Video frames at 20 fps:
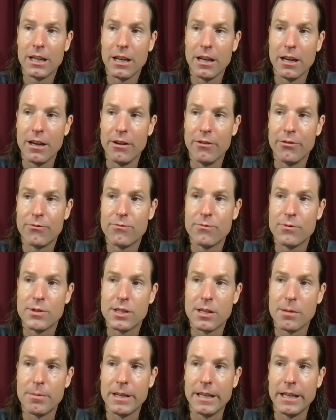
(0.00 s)
if
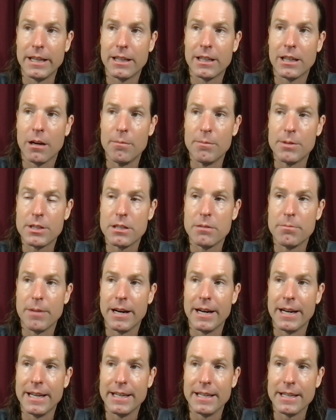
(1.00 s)
somebody comes to
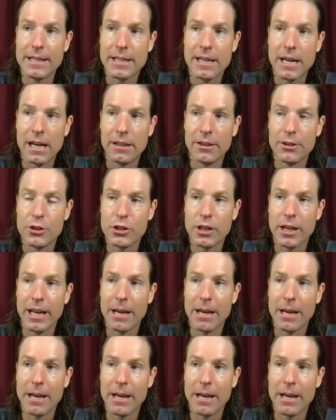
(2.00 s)
my college